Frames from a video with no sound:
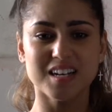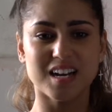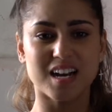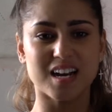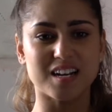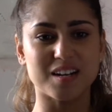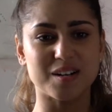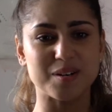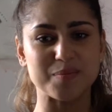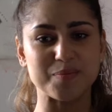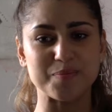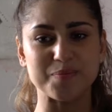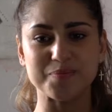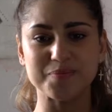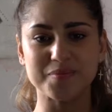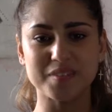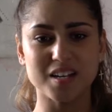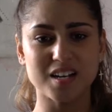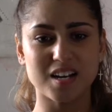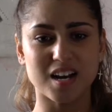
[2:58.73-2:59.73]
and
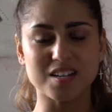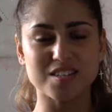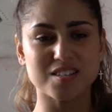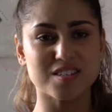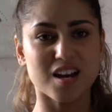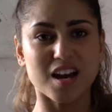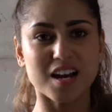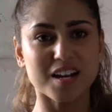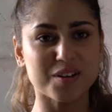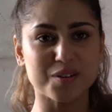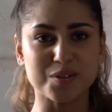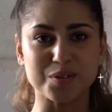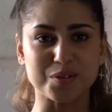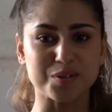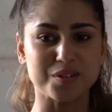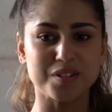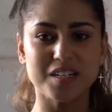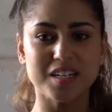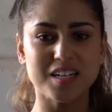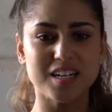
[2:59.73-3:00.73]
a cycle